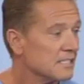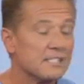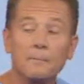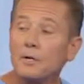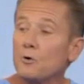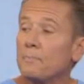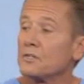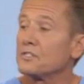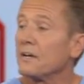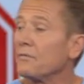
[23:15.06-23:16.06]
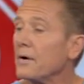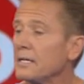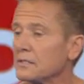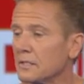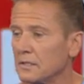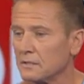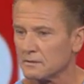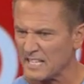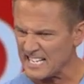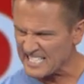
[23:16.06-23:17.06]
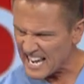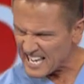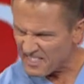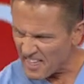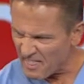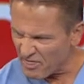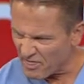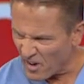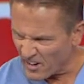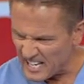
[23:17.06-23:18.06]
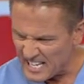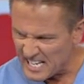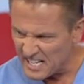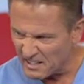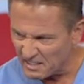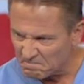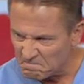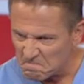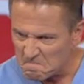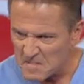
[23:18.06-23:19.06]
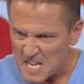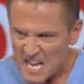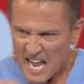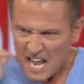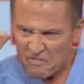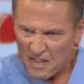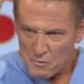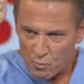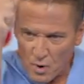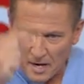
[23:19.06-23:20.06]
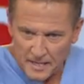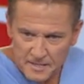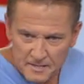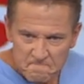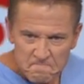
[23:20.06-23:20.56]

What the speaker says: Somebody who perseverates, they take that thought in here and they run it